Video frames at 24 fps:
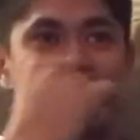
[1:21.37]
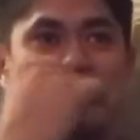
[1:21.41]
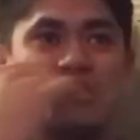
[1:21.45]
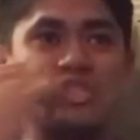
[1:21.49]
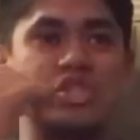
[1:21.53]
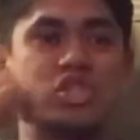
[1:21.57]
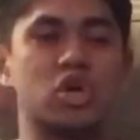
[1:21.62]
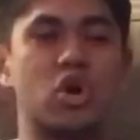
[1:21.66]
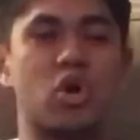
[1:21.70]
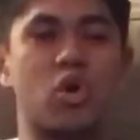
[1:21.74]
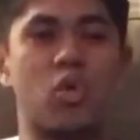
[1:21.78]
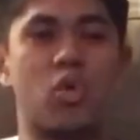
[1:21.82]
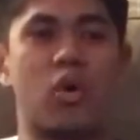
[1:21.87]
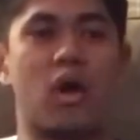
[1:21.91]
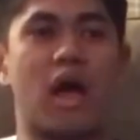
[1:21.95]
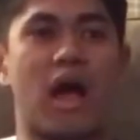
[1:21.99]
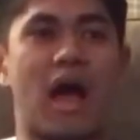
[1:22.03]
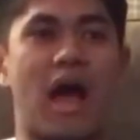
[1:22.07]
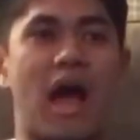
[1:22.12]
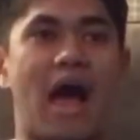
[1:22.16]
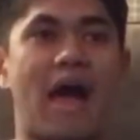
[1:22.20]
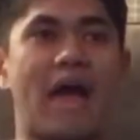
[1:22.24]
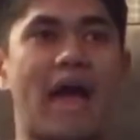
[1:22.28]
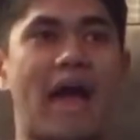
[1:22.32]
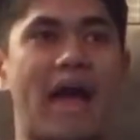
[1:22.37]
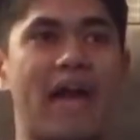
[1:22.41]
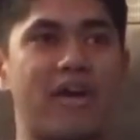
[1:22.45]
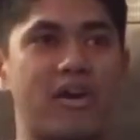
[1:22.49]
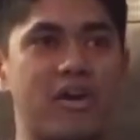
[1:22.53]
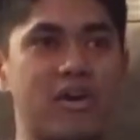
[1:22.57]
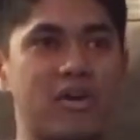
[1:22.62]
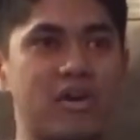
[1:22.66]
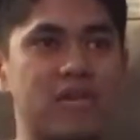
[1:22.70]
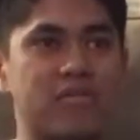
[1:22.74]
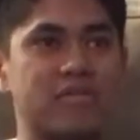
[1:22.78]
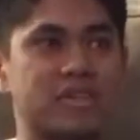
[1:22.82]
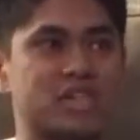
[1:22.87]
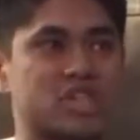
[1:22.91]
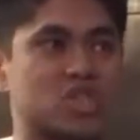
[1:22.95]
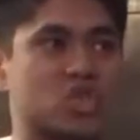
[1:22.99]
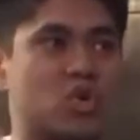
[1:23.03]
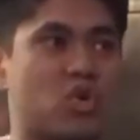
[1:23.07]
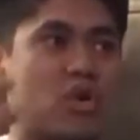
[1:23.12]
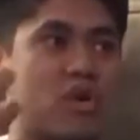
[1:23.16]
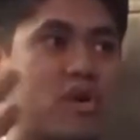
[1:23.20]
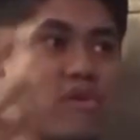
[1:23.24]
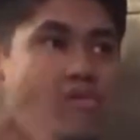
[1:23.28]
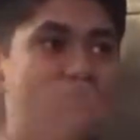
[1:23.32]
So I heard this
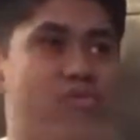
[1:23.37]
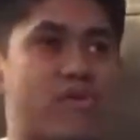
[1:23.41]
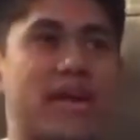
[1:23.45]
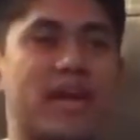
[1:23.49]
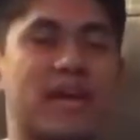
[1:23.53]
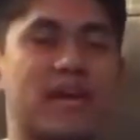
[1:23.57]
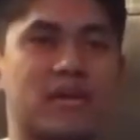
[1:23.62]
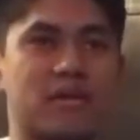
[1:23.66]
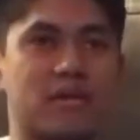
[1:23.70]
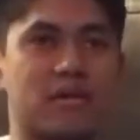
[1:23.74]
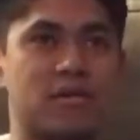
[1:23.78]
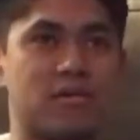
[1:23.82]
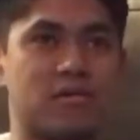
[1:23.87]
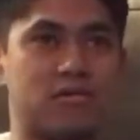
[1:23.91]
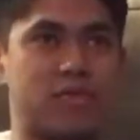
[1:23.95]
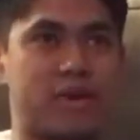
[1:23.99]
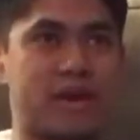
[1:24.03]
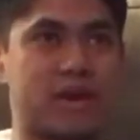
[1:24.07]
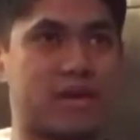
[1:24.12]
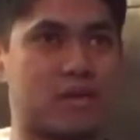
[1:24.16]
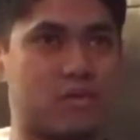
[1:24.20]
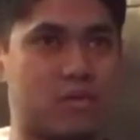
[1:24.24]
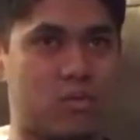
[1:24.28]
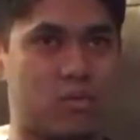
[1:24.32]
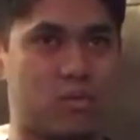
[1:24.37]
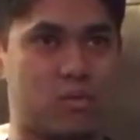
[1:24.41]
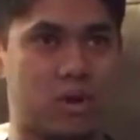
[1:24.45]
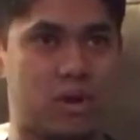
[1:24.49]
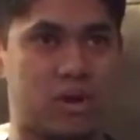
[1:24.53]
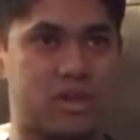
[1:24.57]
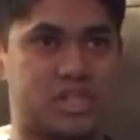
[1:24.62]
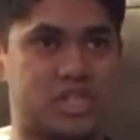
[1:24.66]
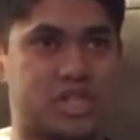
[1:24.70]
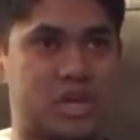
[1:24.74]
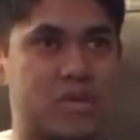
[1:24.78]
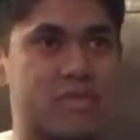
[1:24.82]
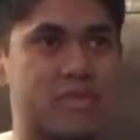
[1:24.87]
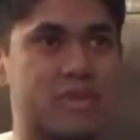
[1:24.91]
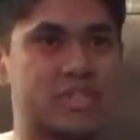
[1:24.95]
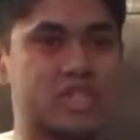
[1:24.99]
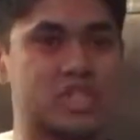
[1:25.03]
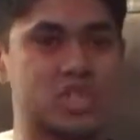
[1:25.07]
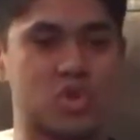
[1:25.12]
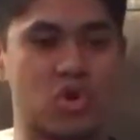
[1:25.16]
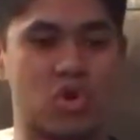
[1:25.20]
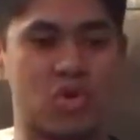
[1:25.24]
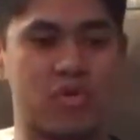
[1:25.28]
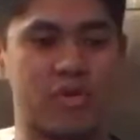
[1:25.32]
story. Rick shared this
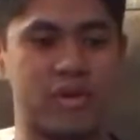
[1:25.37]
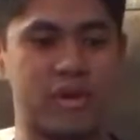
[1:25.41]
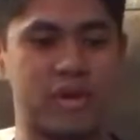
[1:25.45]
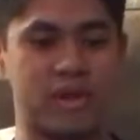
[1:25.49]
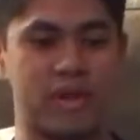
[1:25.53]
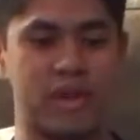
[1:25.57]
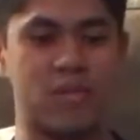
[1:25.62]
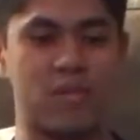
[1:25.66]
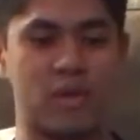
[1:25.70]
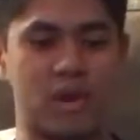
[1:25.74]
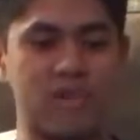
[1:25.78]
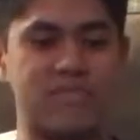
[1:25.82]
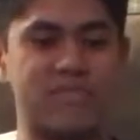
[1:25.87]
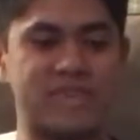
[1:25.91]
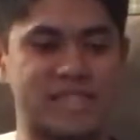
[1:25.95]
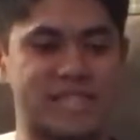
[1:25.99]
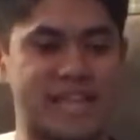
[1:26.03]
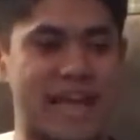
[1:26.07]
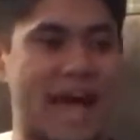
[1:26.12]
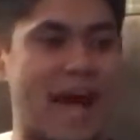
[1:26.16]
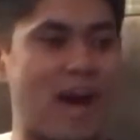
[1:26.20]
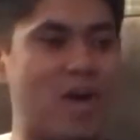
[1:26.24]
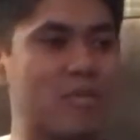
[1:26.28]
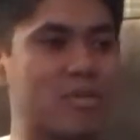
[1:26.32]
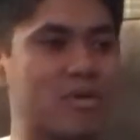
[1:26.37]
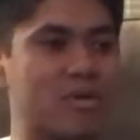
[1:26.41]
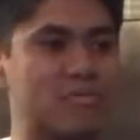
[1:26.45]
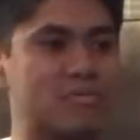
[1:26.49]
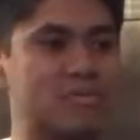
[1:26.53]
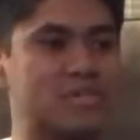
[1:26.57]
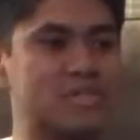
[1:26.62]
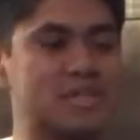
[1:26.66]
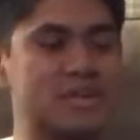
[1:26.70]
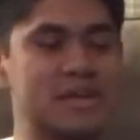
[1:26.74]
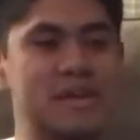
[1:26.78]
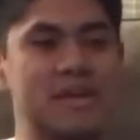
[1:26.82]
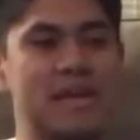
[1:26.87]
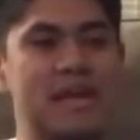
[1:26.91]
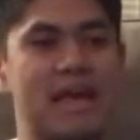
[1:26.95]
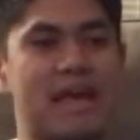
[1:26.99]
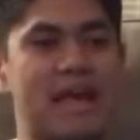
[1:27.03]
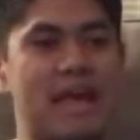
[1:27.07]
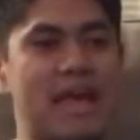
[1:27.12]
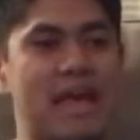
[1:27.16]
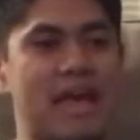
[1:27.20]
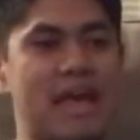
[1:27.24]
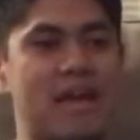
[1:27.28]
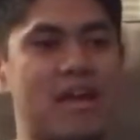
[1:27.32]
story in one of his albums,
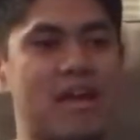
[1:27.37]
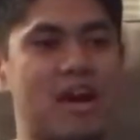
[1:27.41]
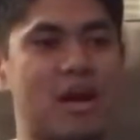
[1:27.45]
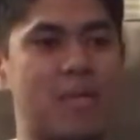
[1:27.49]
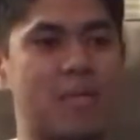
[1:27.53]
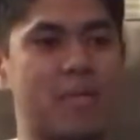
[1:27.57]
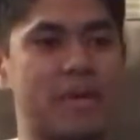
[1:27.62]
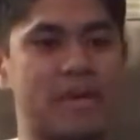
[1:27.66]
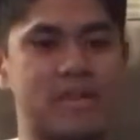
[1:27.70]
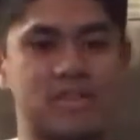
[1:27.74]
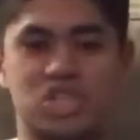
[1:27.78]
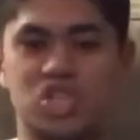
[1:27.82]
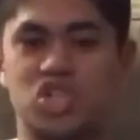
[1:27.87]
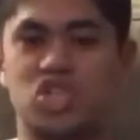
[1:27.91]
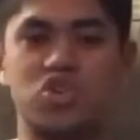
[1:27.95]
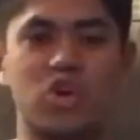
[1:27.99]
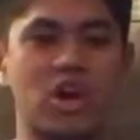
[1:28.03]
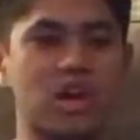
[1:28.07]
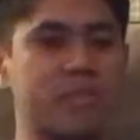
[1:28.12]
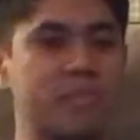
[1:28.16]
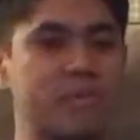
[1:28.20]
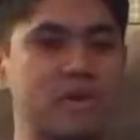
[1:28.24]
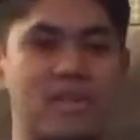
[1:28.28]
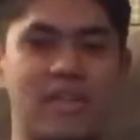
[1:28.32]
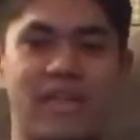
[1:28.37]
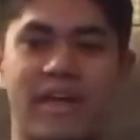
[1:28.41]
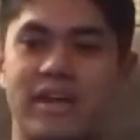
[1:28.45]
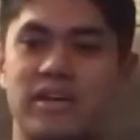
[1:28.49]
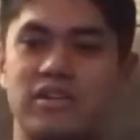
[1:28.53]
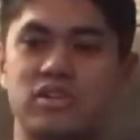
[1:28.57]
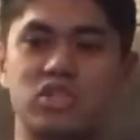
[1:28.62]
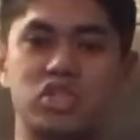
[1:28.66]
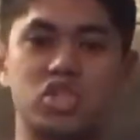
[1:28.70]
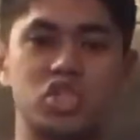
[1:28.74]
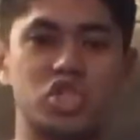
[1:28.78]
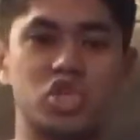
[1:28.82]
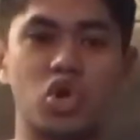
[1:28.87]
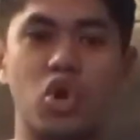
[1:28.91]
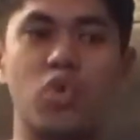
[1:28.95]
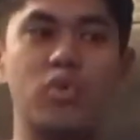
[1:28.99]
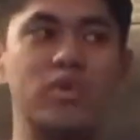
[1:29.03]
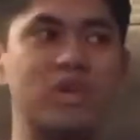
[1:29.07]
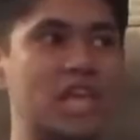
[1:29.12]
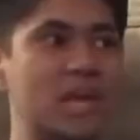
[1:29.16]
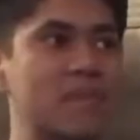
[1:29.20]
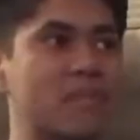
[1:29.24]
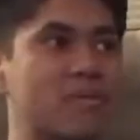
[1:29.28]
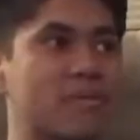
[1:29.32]
and it struck me like so
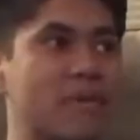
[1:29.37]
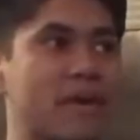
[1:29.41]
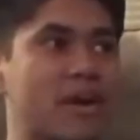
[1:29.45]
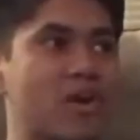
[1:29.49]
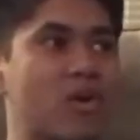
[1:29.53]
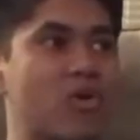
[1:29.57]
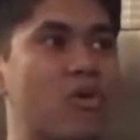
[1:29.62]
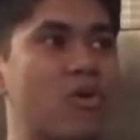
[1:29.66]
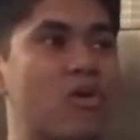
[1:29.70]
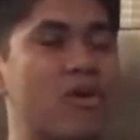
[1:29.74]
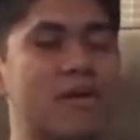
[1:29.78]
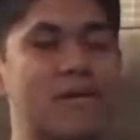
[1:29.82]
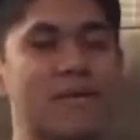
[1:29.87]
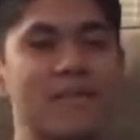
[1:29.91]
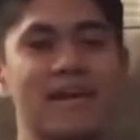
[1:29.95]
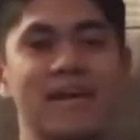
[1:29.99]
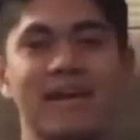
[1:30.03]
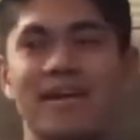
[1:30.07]
deep in my core.